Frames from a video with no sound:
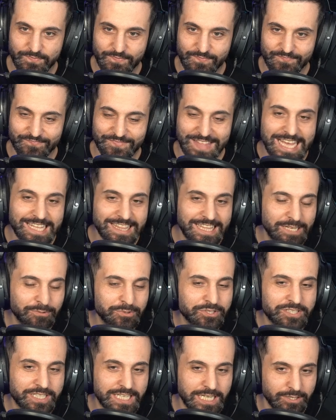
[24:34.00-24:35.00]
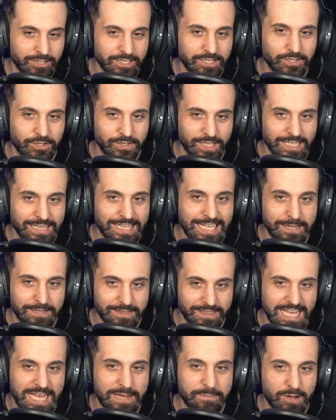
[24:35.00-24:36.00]
That was scary though. Like
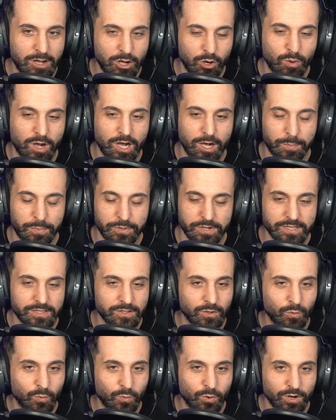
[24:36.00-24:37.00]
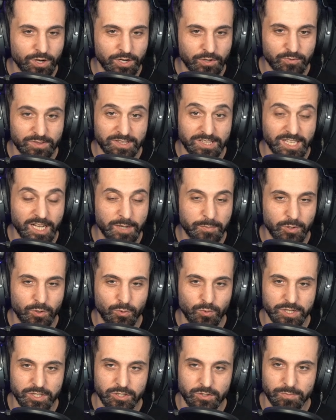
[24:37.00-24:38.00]
that Mawile put in the work.
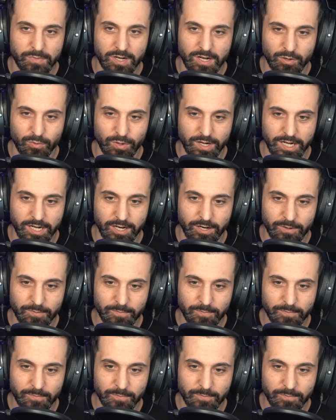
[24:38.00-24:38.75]
Double Will Mawile.